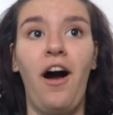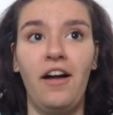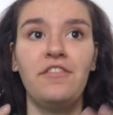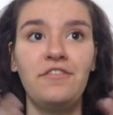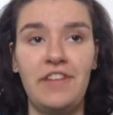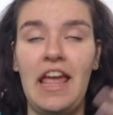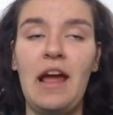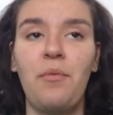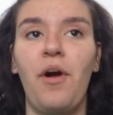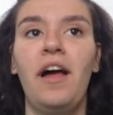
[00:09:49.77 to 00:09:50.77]
on
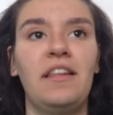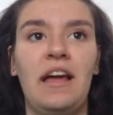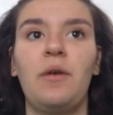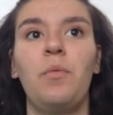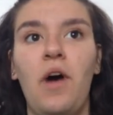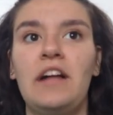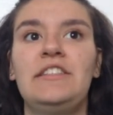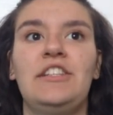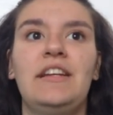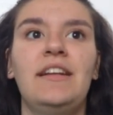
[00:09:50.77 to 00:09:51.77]
camera and like
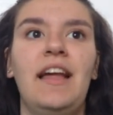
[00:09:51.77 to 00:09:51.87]
watch it,